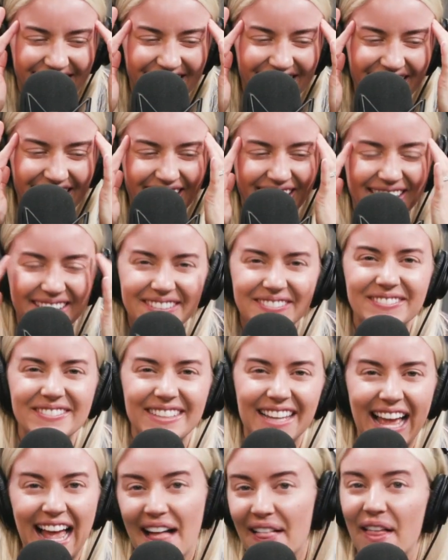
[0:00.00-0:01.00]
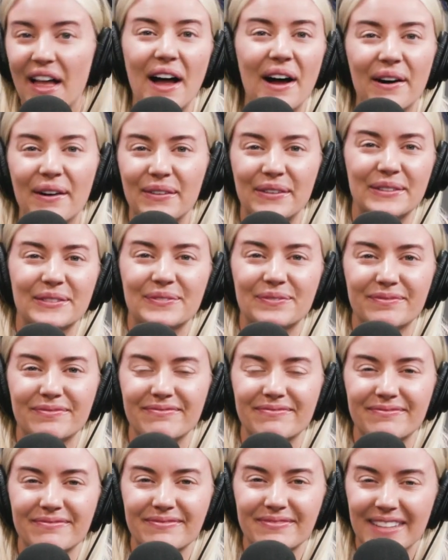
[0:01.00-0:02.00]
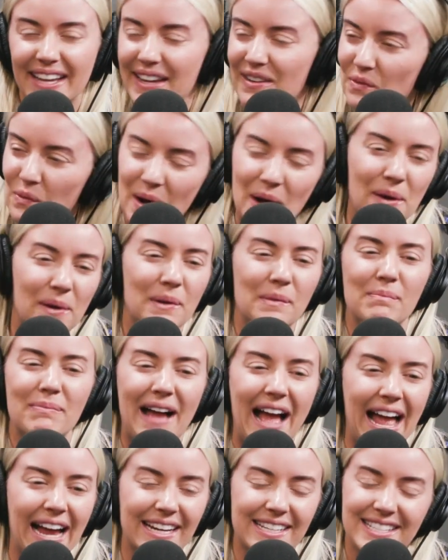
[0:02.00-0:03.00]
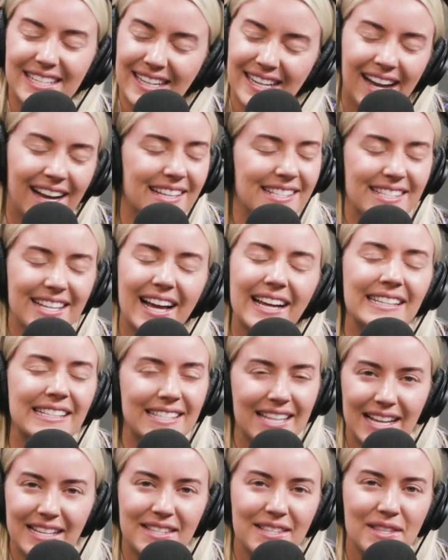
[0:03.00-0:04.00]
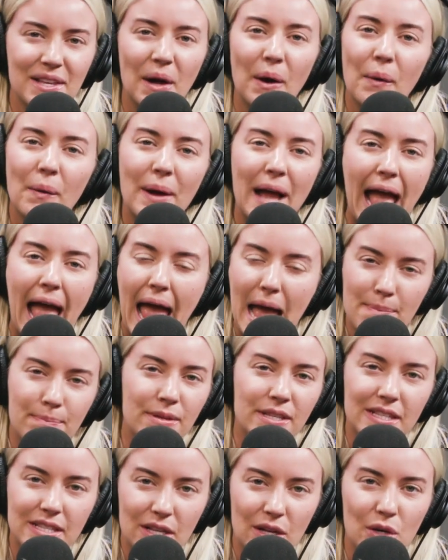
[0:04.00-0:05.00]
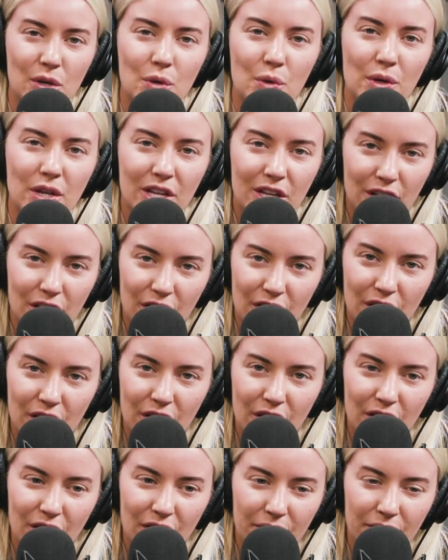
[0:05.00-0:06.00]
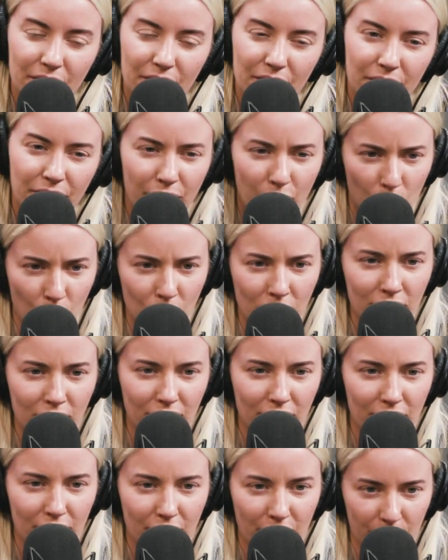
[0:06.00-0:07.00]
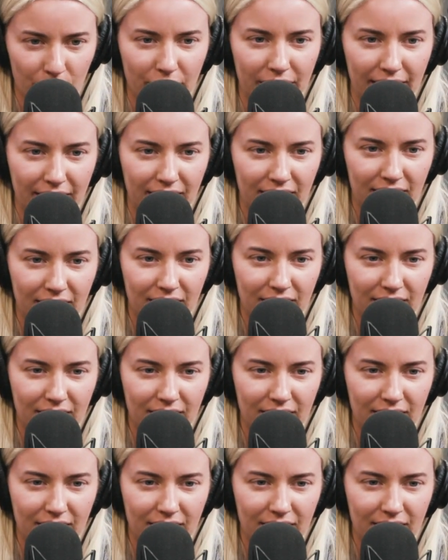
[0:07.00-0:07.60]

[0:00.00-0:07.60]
Ah, hello, and welcome back to Cuz I Said So, episode three.